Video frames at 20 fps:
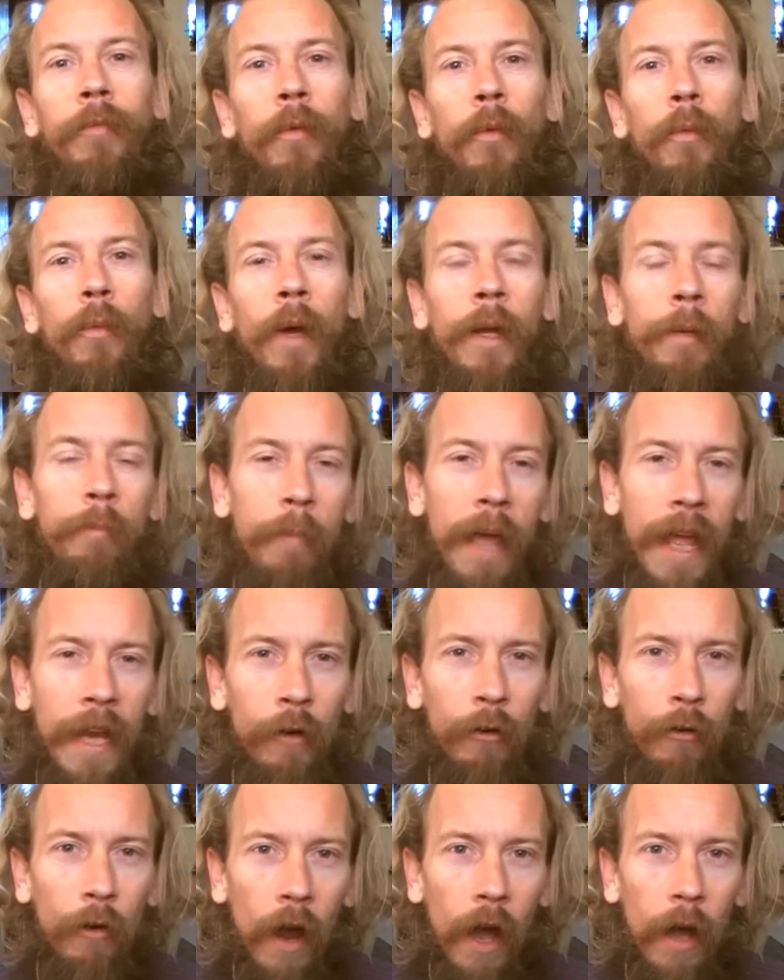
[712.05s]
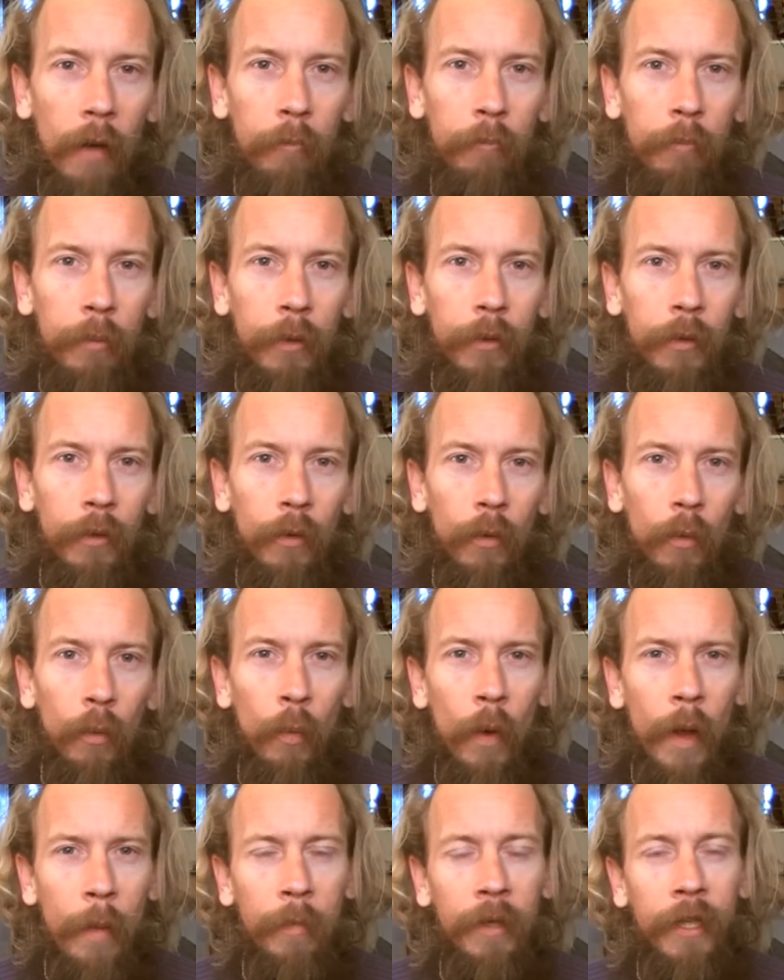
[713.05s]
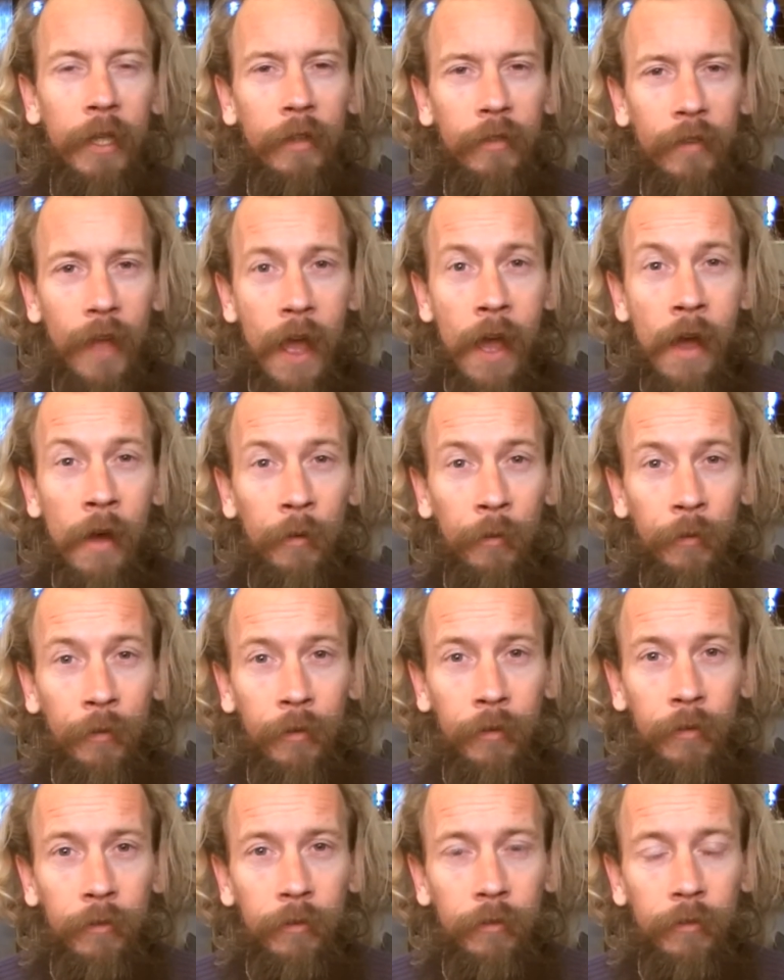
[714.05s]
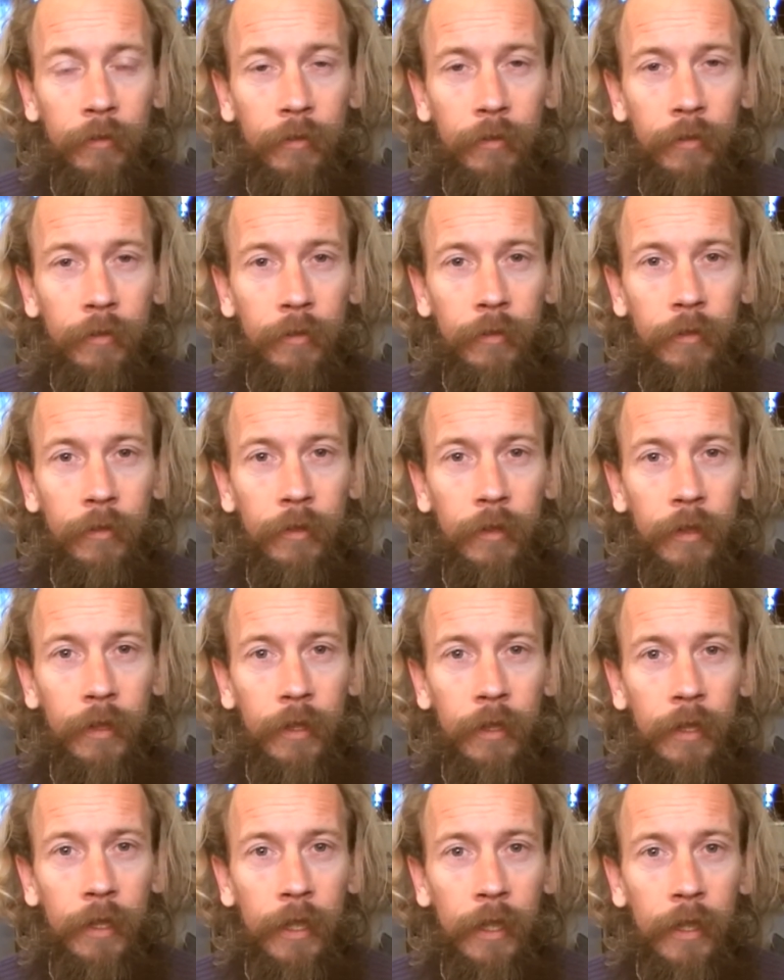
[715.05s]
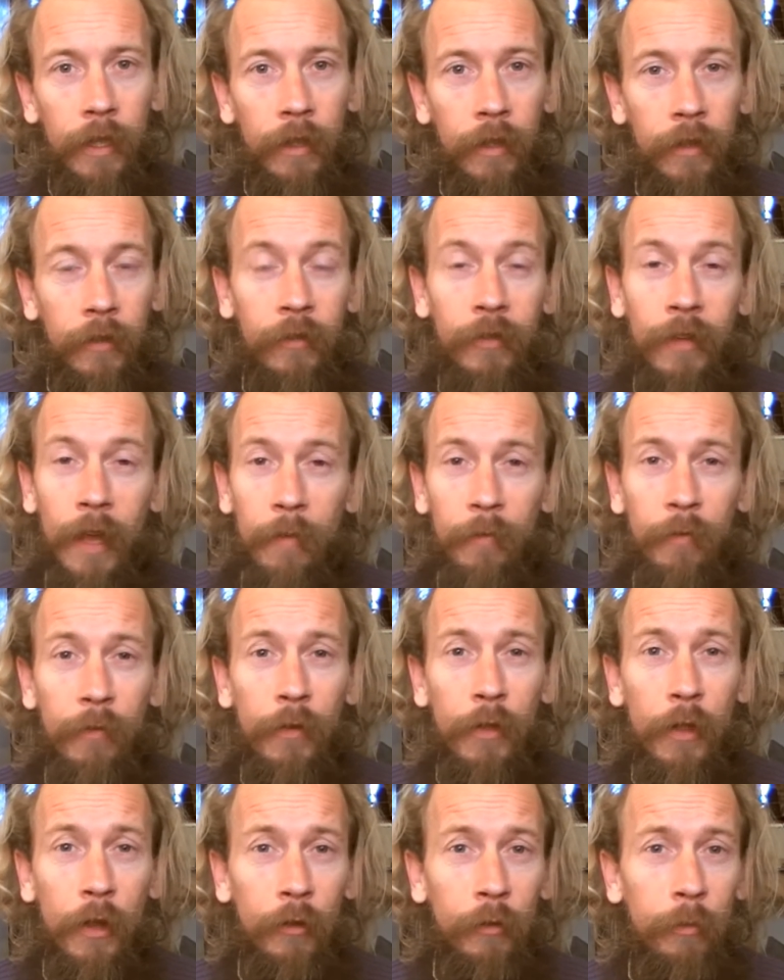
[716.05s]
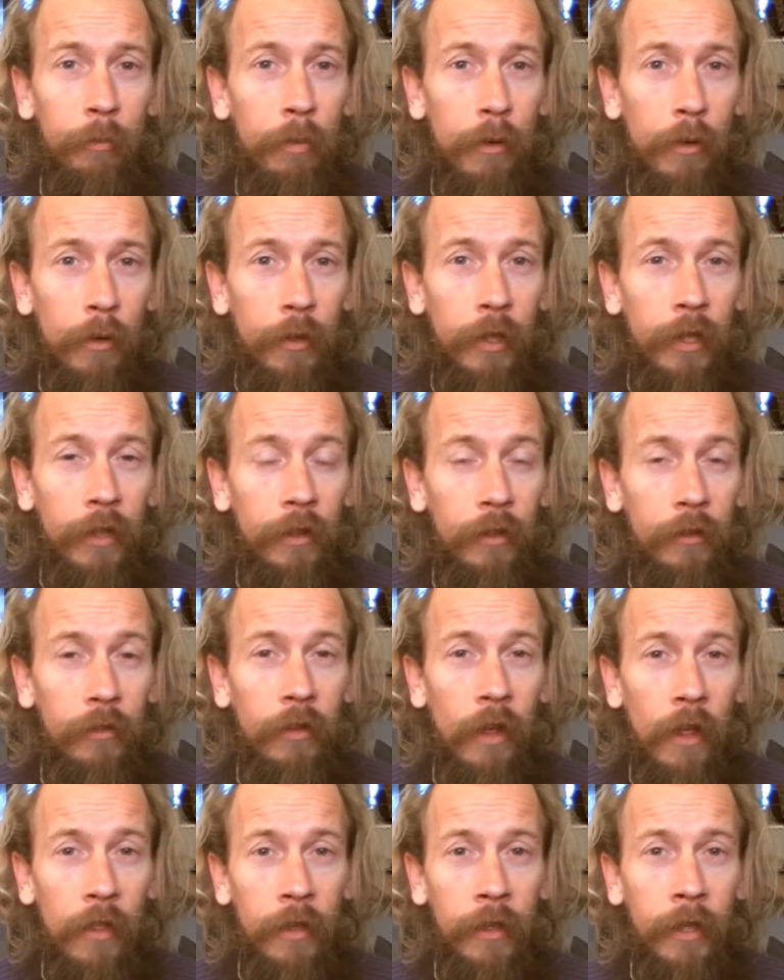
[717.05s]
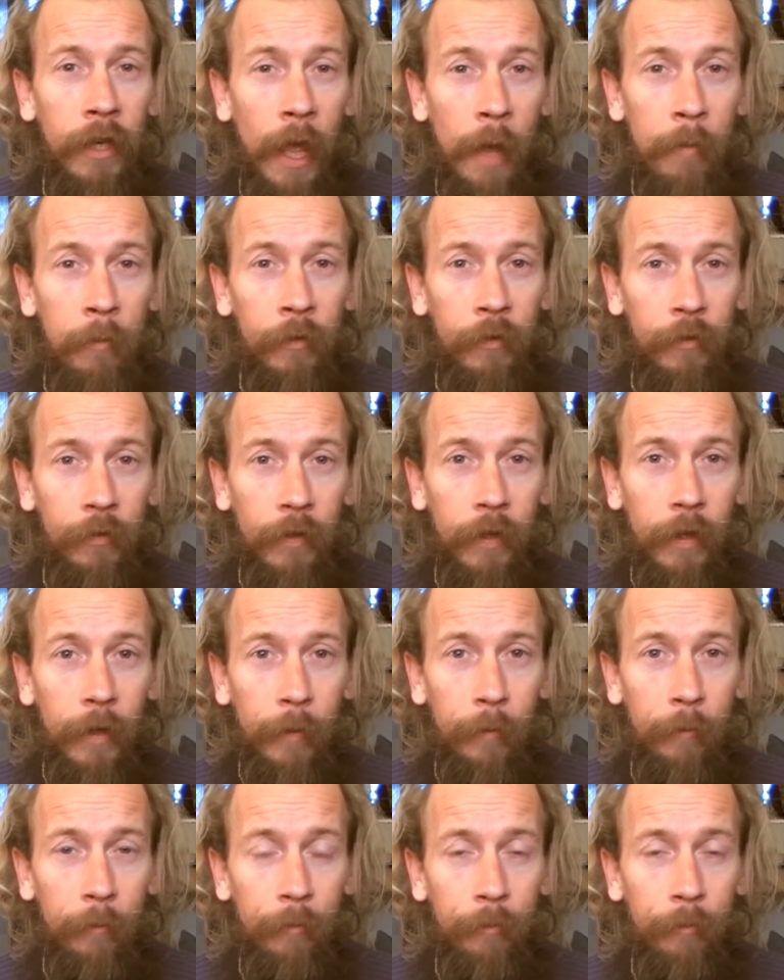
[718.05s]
When men are up, women are down, except for those born in the southern hemisphere.